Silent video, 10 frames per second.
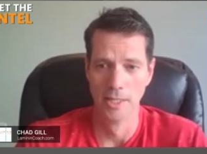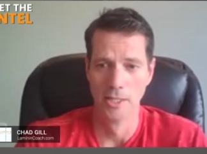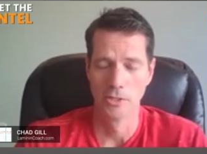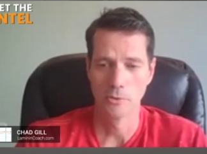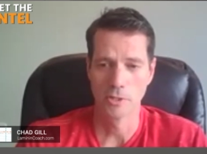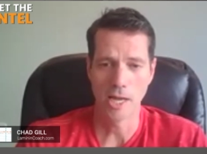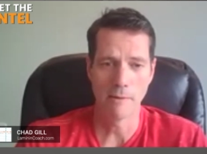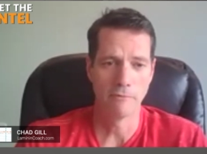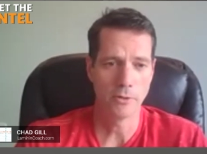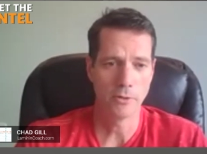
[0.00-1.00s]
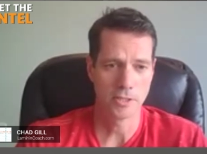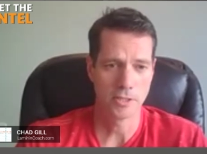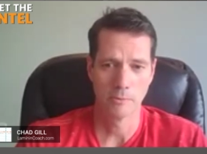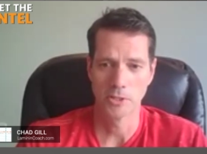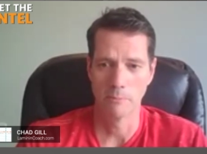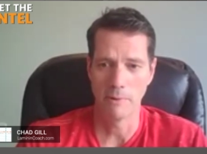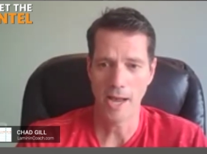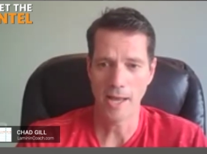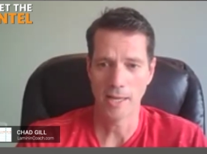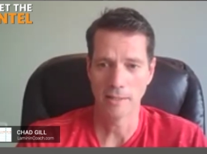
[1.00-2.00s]
So stop focusing on what you're
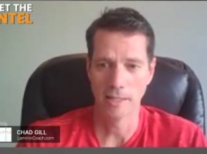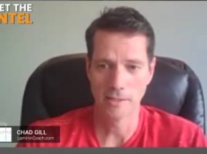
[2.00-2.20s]
bad at.